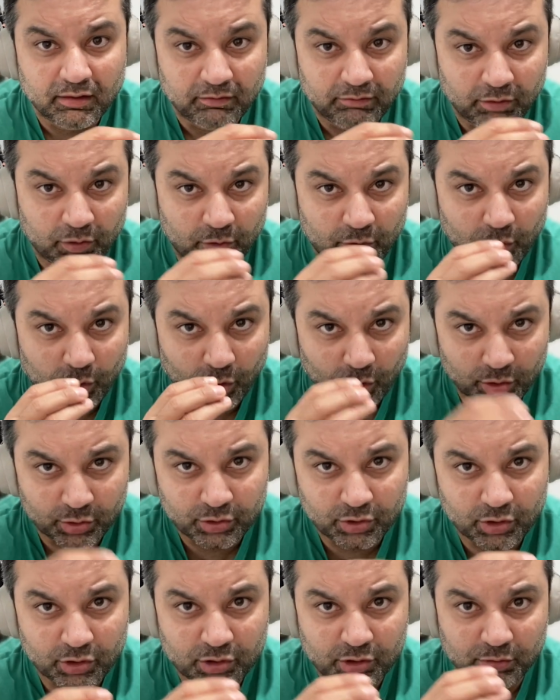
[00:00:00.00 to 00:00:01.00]
we were
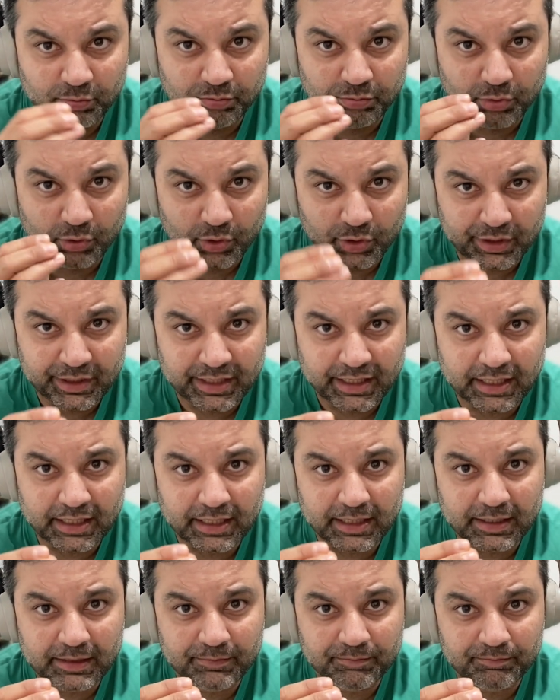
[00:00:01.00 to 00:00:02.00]
also
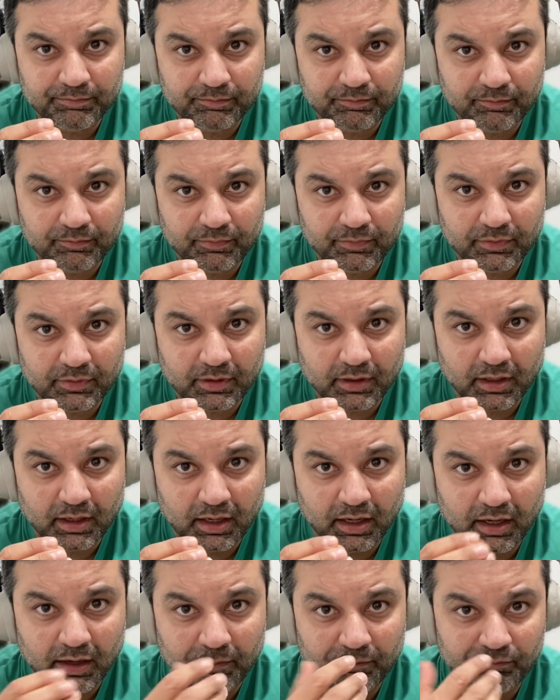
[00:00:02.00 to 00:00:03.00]
supporting
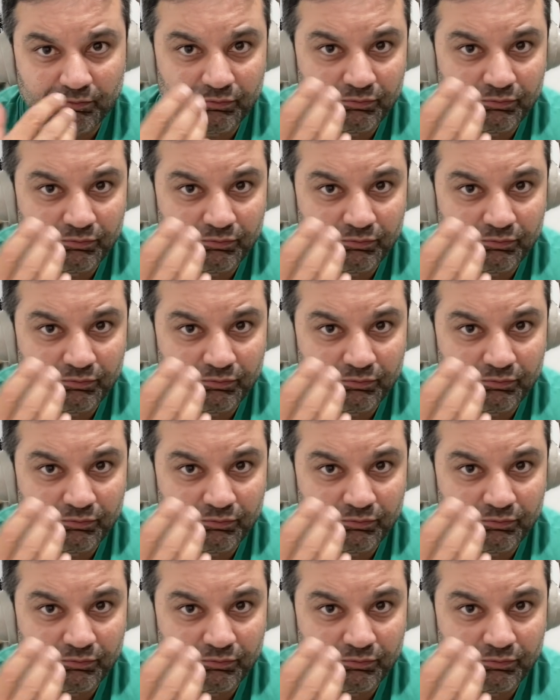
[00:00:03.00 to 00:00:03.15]
uh,